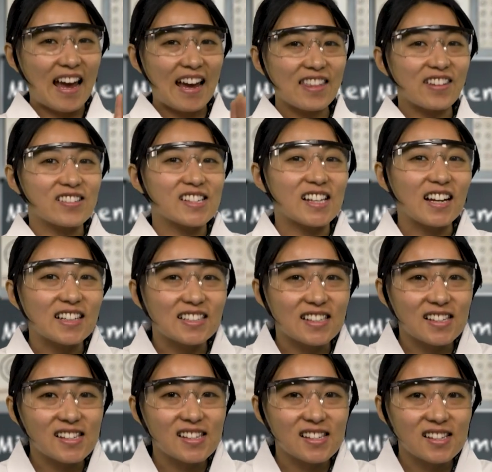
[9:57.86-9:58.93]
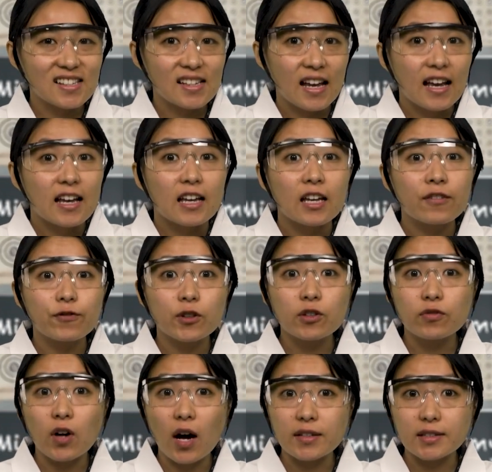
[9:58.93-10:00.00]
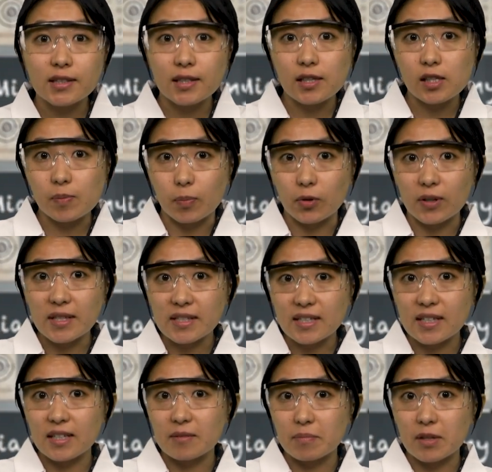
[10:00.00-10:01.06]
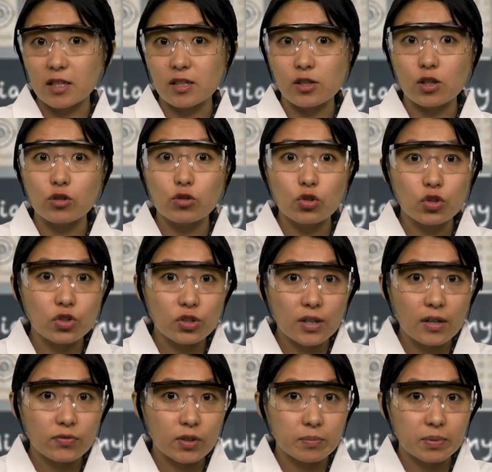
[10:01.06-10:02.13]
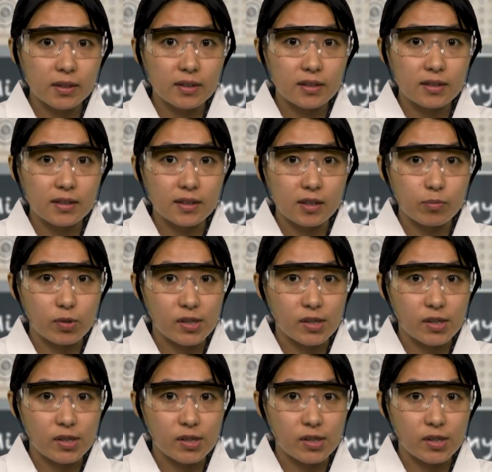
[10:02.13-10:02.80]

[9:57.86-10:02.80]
Hey there, scientists! If you've gotten to this point, it means you should have completed the